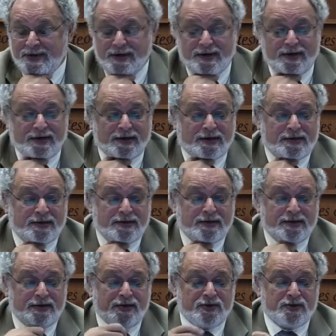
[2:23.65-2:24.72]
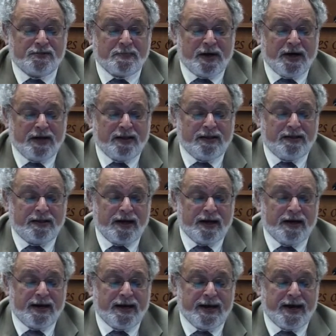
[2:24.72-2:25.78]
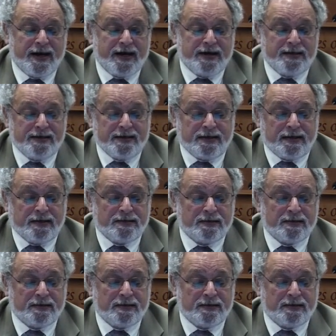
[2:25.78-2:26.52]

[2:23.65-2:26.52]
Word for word: uh, used by the NIAID.